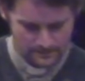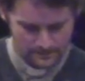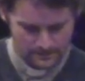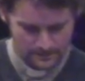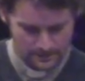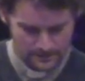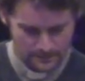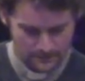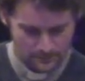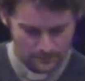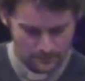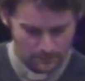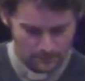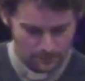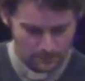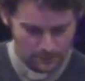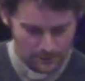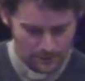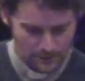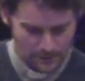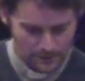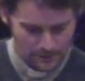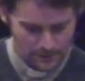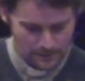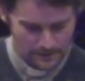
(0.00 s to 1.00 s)
"they will
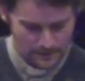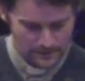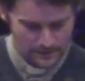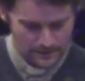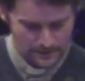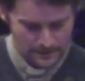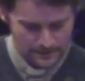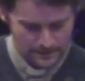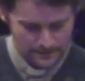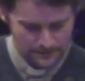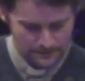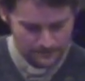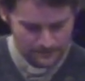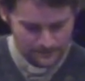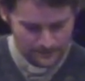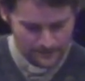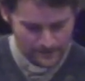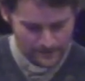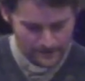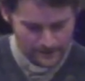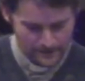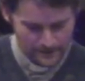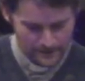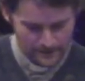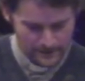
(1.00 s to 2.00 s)
burn
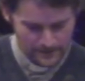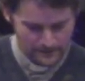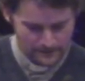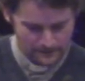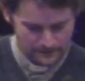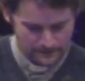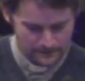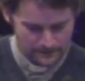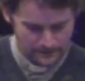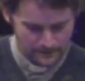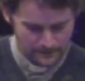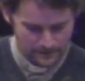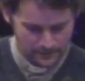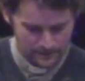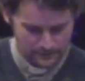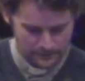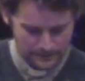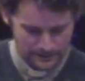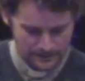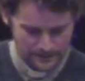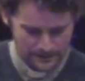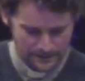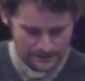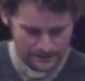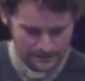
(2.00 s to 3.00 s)
in the
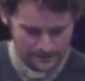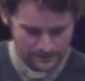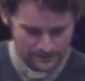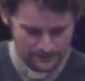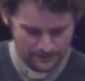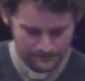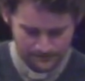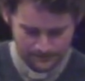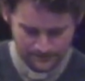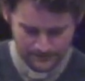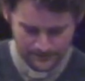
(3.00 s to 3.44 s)
fiery lake.